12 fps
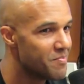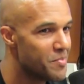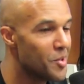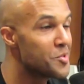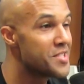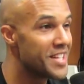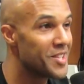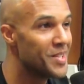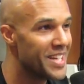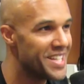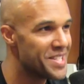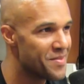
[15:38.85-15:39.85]
both single
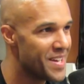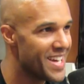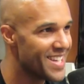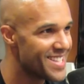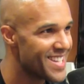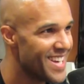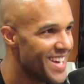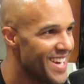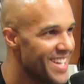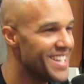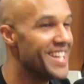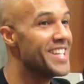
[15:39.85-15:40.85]
ladies fans.
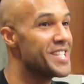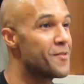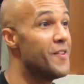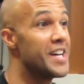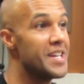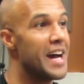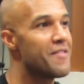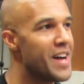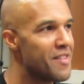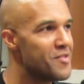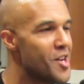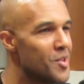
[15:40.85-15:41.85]
And it's funny,
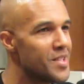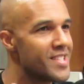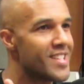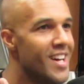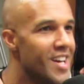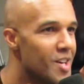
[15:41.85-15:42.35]
I've noticed